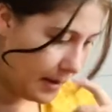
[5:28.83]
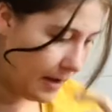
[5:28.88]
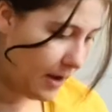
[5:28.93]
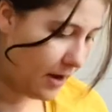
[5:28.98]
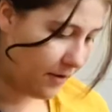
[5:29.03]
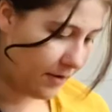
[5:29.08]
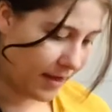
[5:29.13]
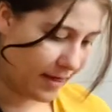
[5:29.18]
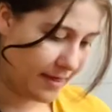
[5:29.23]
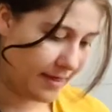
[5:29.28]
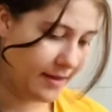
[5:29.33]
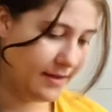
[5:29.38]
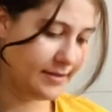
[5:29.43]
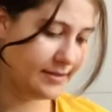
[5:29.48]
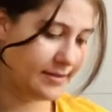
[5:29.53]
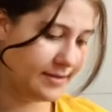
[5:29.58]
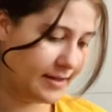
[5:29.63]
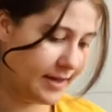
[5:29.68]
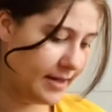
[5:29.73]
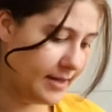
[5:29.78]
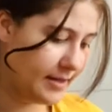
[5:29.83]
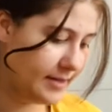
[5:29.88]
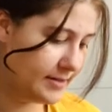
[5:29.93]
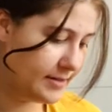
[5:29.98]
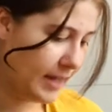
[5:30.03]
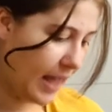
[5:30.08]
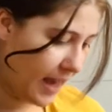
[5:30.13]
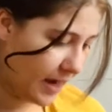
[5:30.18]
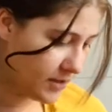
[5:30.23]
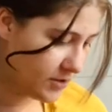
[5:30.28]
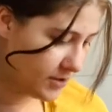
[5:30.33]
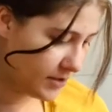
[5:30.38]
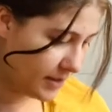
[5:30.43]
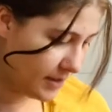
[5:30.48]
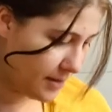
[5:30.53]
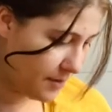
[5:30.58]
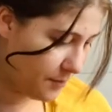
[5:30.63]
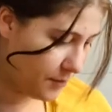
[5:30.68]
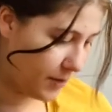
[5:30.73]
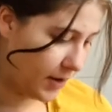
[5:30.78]
Okay, this is
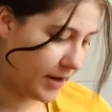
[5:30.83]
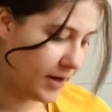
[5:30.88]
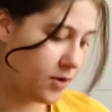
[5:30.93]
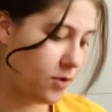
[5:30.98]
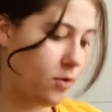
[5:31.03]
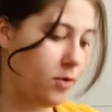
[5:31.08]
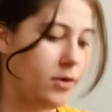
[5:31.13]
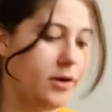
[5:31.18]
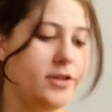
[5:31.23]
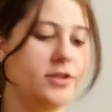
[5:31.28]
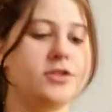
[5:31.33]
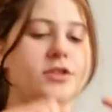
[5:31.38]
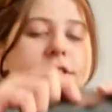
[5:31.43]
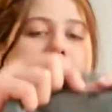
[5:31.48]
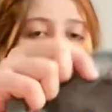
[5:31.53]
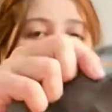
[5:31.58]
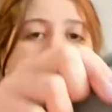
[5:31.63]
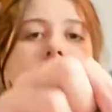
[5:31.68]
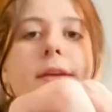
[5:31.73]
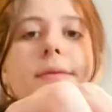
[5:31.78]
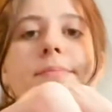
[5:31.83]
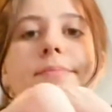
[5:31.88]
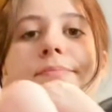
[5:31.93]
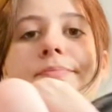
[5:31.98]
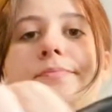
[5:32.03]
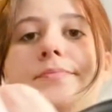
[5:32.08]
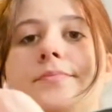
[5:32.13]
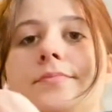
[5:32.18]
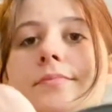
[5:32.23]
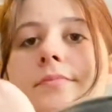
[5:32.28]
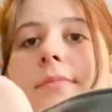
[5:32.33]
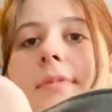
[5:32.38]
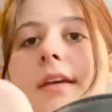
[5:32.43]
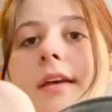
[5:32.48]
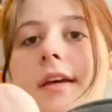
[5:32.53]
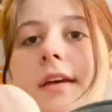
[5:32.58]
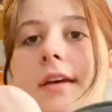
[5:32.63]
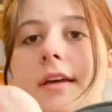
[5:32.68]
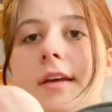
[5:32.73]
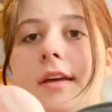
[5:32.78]
actually the brand Orange Theory,
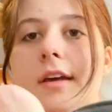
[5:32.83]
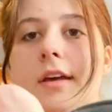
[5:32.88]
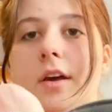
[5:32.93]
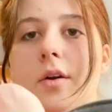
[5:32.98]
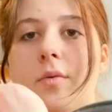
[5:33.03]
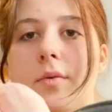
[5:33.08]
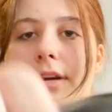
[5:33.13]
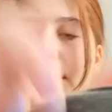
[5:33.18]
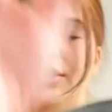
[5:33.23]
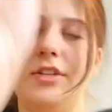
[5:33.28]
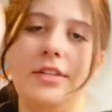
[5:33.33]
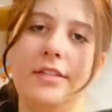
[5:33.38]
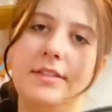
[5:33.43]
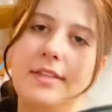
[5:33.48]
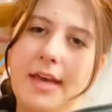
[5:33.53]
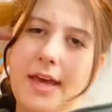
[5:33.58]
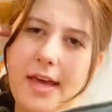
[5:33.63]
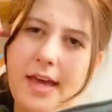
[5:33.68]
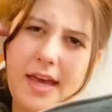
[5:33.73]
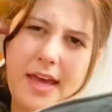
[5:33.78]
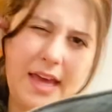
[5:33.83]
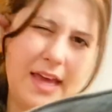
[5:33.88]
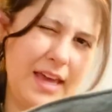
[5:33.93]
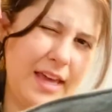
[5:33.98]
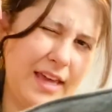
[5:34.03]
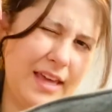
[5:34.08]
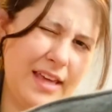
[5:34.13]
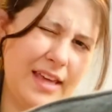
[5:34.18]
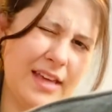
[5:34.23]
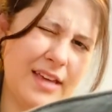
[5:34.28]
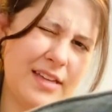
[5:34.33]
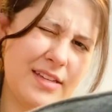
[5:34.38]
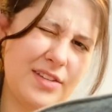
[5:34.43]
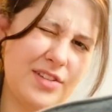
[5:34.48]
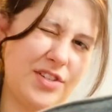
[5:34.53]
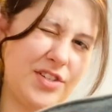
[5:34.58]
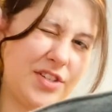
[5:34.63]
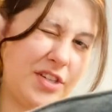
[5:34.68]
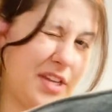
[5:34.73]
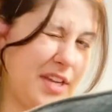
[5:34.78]
which is a
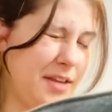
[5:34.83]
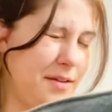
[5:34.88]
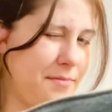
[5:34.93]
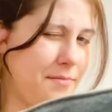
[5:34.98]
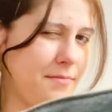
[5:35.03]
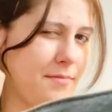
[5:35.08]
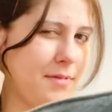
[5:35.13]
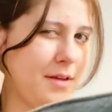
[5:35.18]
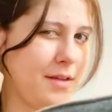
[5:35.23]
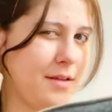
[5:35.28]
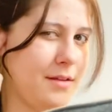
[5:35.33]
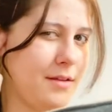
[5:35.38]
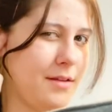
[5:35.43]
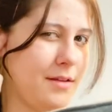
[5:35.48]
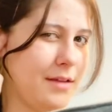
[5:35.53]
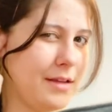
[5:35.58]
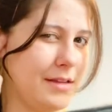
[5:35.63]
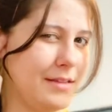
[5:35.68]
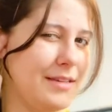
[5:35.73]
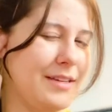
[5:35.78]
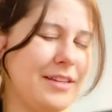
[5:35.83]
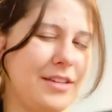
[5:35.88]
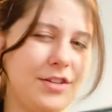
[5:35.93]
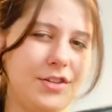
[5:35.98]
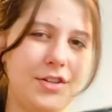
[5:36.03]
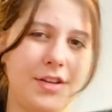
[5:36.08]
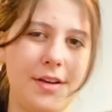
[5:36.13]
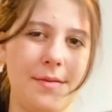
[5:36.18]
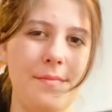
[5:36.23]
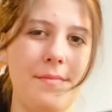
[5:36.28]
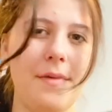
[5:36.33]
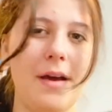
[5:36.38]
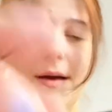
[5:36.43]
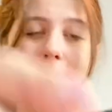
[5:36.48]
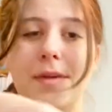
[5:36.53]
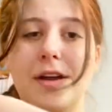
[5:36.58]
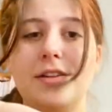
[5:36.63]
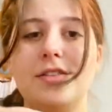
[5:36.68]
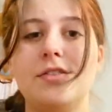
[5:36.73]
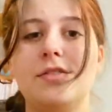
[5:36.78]
gym. Is that a gym?
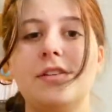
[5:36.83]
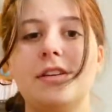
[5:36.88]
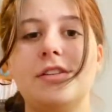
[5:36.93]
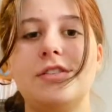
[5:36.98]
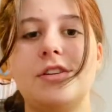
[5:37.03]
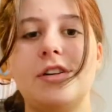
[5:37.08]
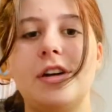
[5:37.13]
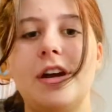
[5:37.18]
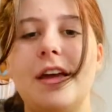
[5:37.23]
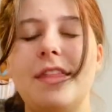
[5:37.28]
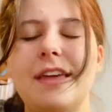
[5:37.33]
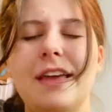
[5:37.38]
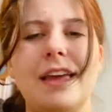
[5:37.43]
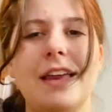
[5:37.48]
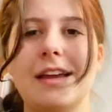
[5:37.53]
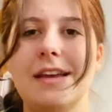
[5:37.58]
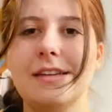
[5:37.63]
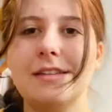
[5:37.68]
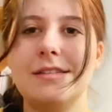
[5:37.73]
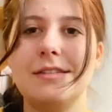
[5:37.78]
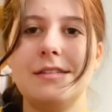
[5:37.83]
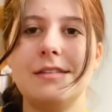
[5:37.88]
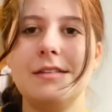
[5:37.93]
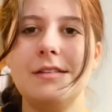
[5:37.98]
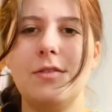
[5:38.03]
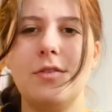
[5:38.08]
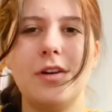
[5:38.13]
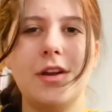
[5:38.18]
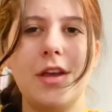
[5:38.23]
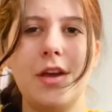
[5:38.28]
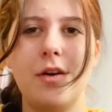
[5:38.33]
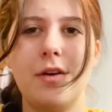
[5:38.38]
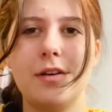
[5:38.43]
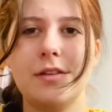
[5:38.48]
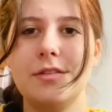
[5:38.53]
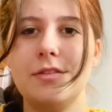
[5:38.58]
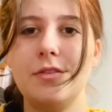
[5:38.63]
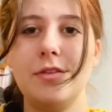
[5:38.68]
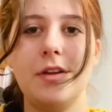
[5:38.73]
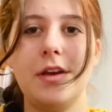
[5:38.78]
I'm not totally sure. I think it is. Or a yoga
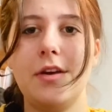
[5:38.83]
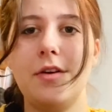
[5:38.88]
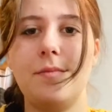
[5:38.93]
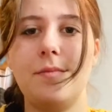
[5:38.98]
studio.